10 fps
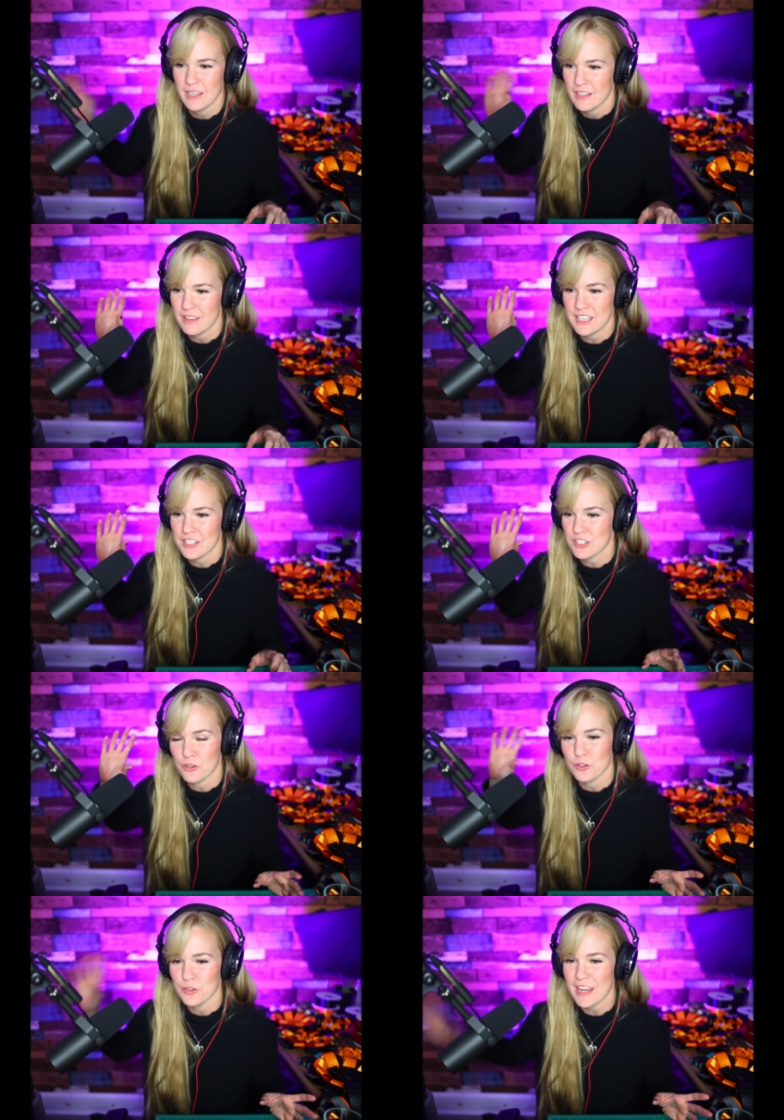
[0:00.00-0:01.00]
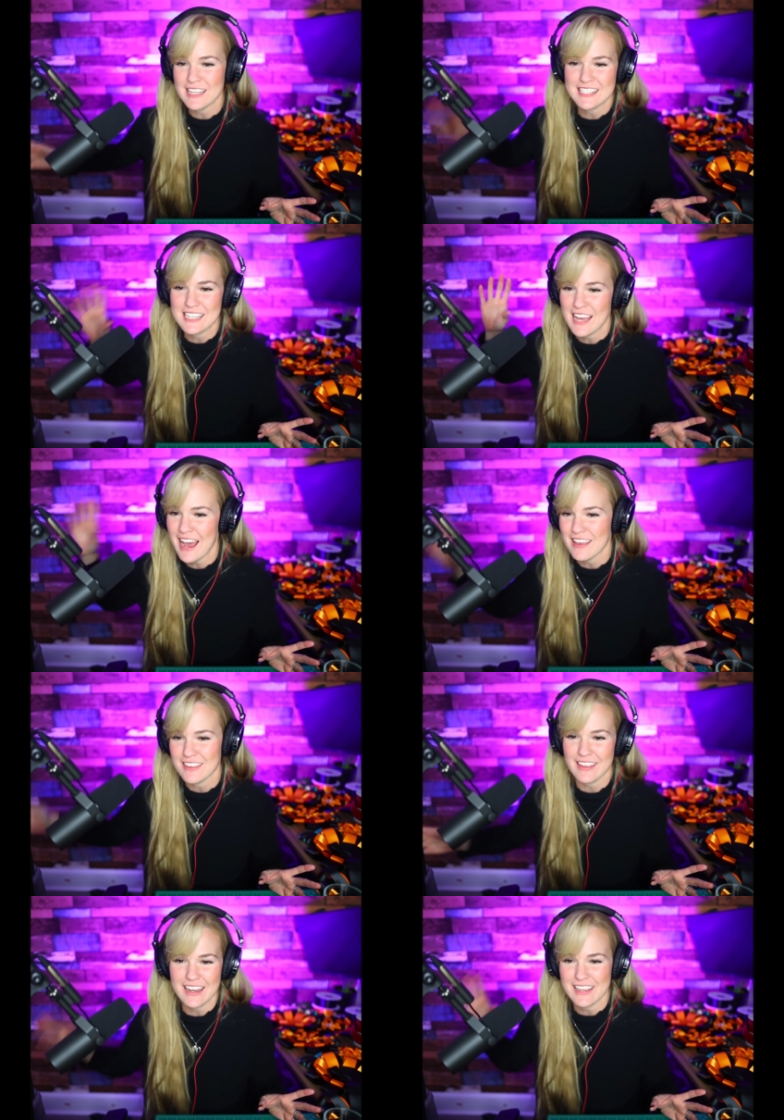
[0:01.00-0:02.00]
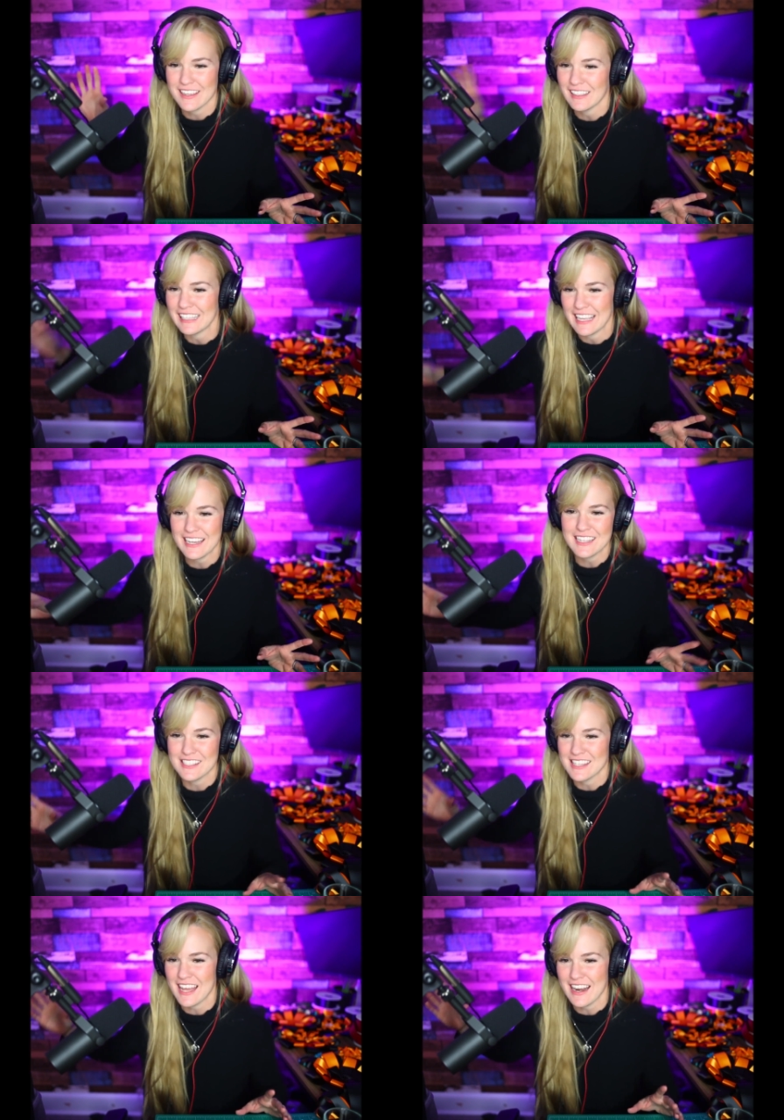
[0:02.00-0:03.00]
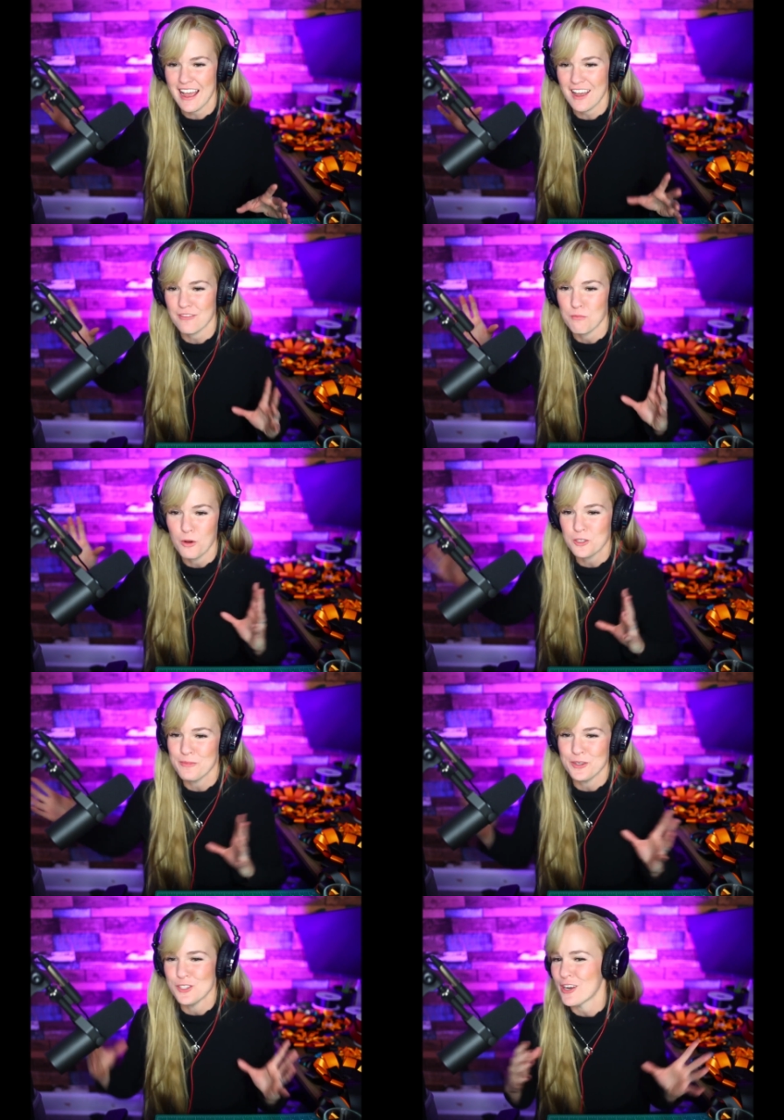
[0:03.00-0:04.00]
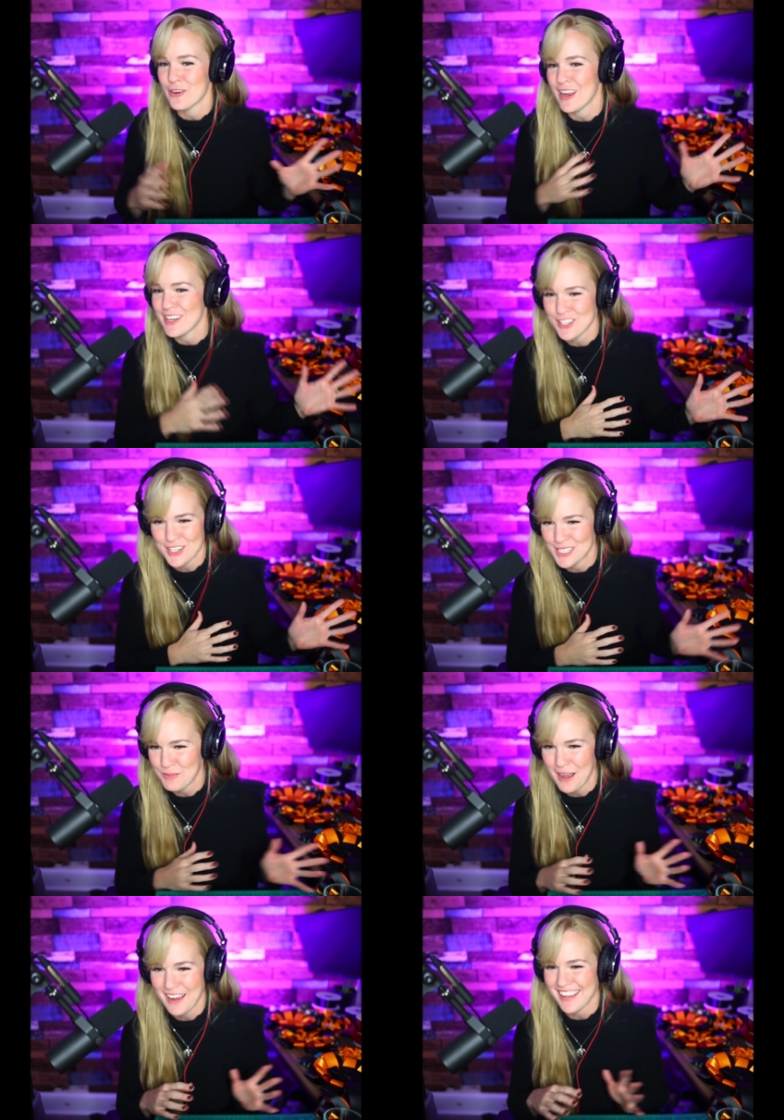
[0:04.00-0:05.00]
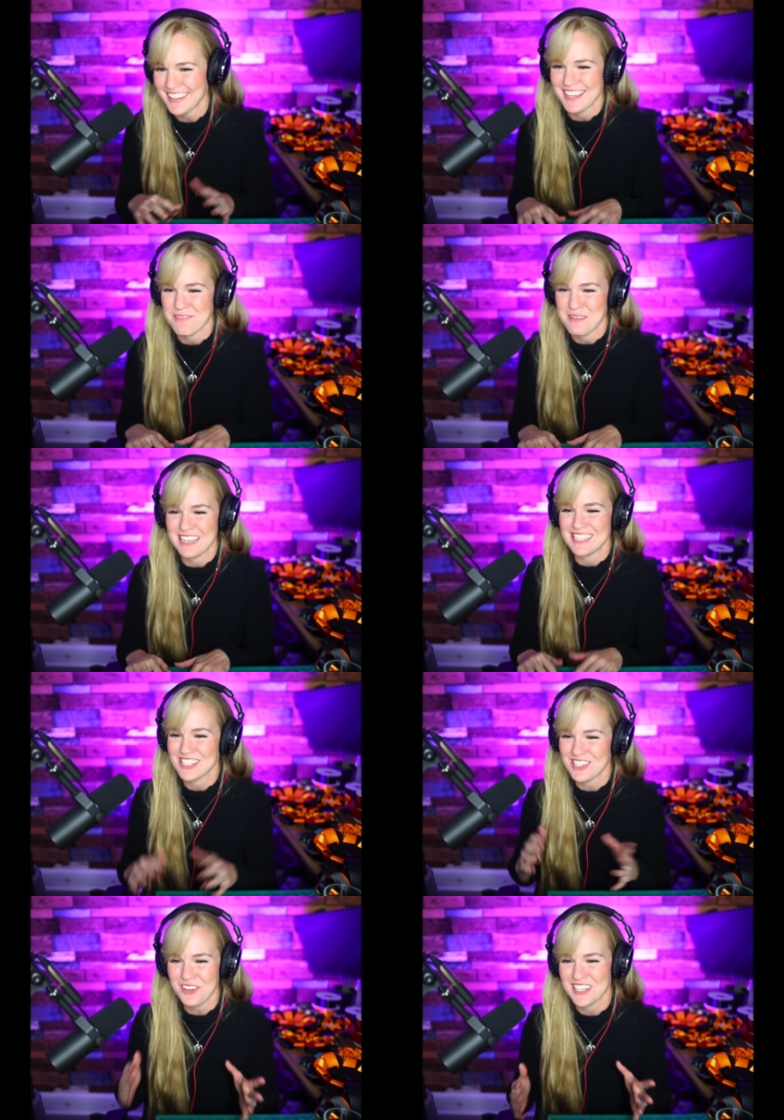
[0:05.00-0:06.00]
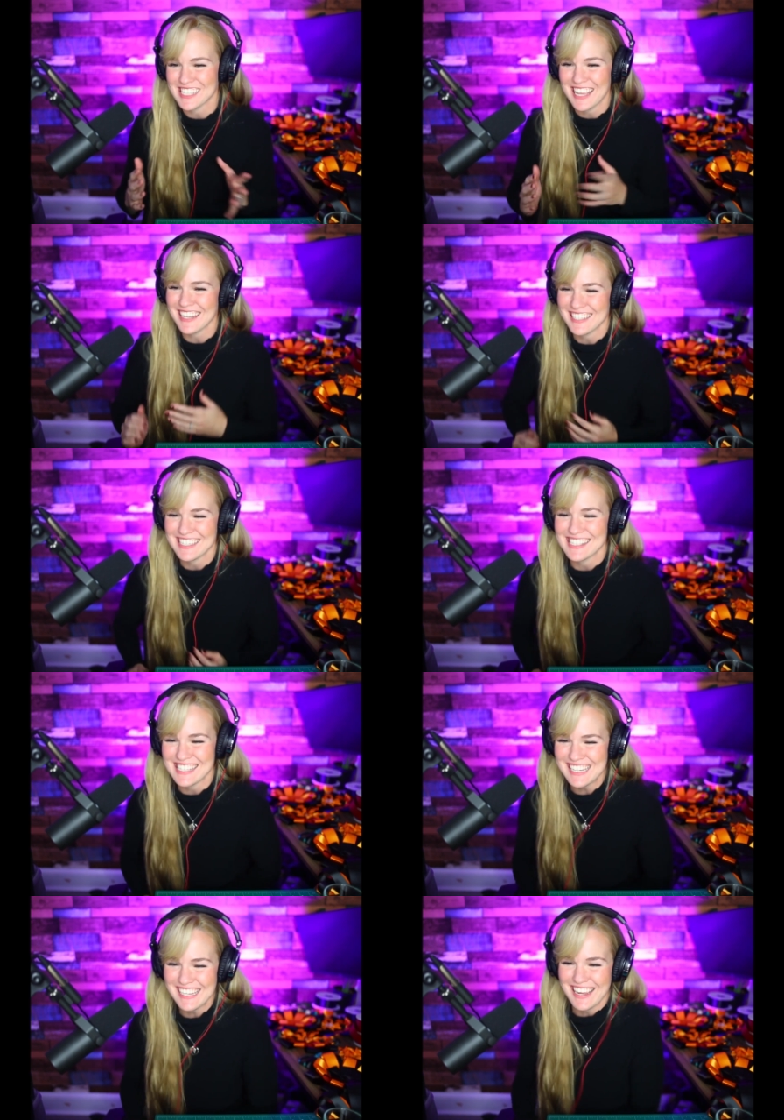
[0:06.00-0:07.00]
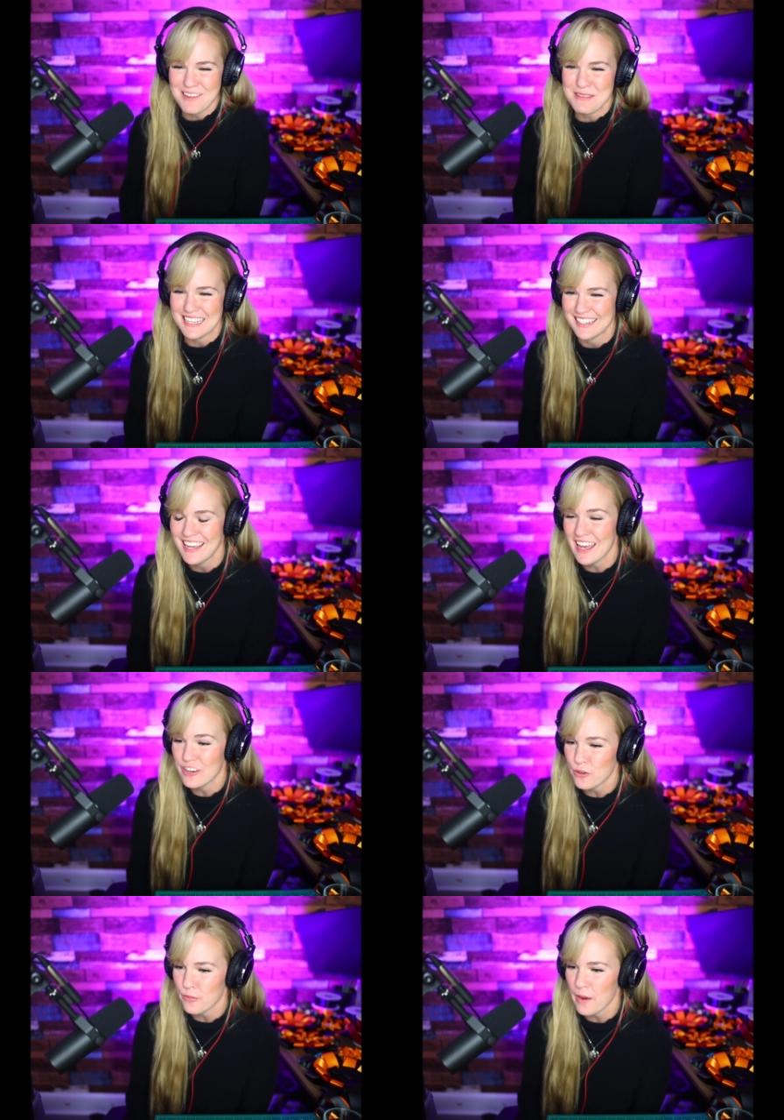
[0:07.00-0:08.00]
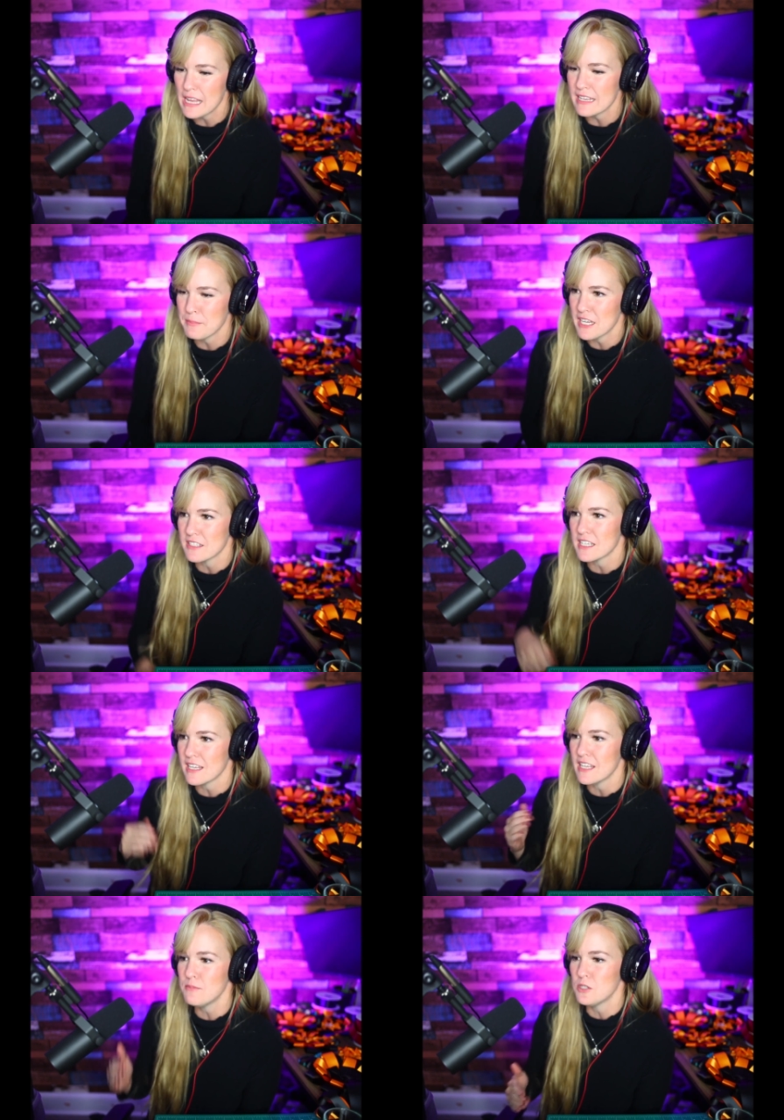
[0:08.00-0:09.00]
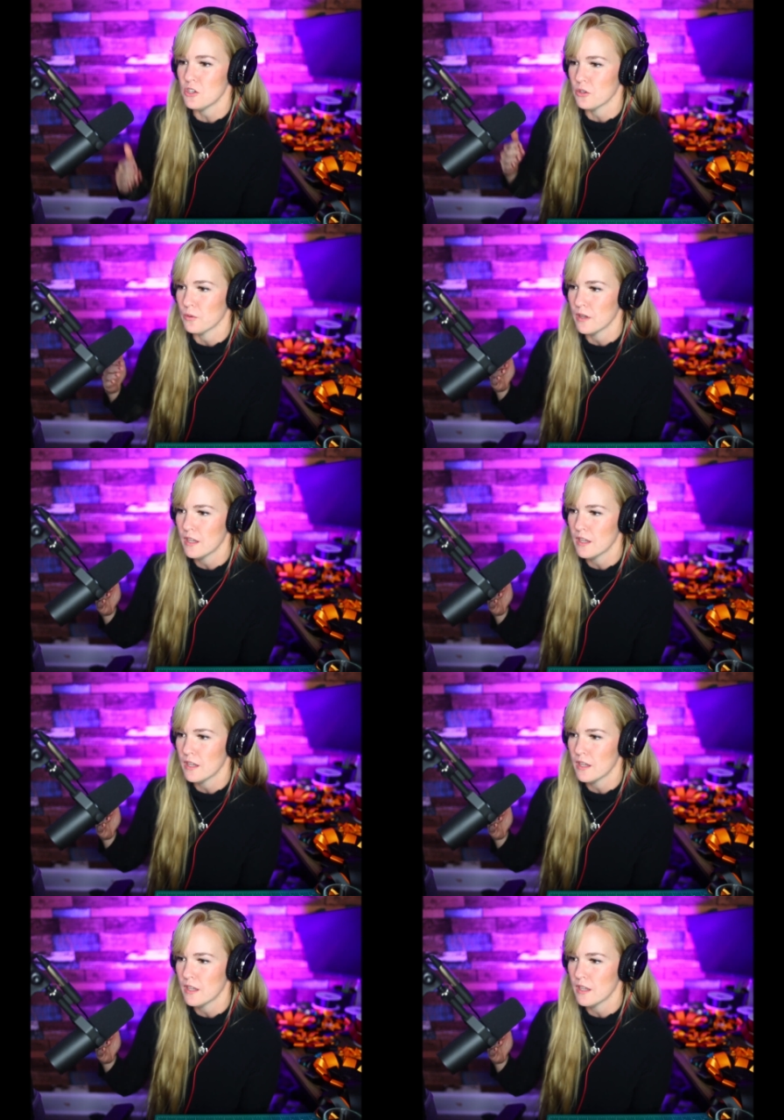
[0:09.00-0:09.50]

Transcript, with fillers: these crazy yeah. athletic ladies that have multiple generations behind mm-hmm. them and it's so exciting to see. I mean, and you're right because it keeps you